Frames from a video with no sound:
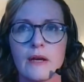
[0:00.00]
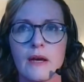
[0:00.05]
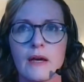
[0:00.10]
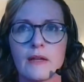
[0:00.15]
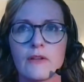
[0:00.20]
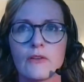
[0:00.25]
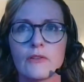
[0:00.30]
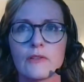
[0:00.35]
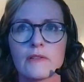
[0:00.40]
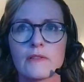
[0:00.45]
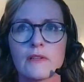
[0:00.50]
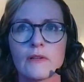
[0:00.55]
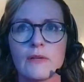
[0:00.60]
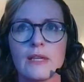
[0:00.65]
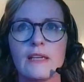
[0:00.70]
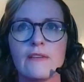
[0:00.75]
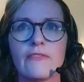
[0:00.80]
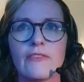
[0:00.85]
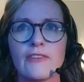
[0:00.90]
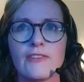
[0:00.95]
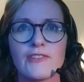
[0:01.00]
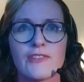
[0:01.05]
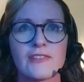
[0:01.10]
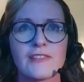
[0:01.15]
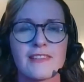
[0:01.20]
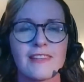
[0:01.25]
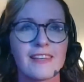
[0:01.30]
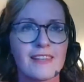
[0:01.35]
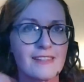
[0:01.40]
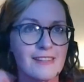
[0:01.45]
and also even
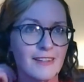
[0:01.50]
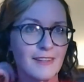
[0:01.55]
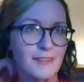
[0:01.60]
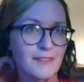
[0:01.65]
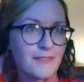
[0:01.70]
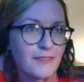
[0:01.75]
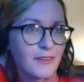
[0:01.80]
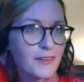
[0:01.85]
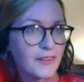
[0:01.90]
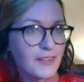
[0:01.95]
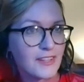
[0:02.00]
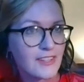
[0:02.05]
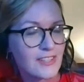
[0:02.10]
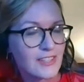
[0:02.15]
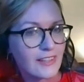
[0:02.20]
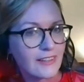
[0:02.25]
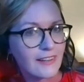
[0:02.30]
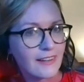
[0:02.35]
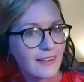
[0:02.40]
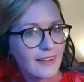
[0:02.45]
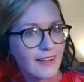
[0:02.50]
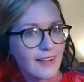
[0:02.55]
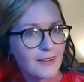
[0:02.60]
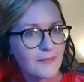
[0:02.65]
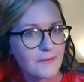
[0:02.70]
just things like furniture,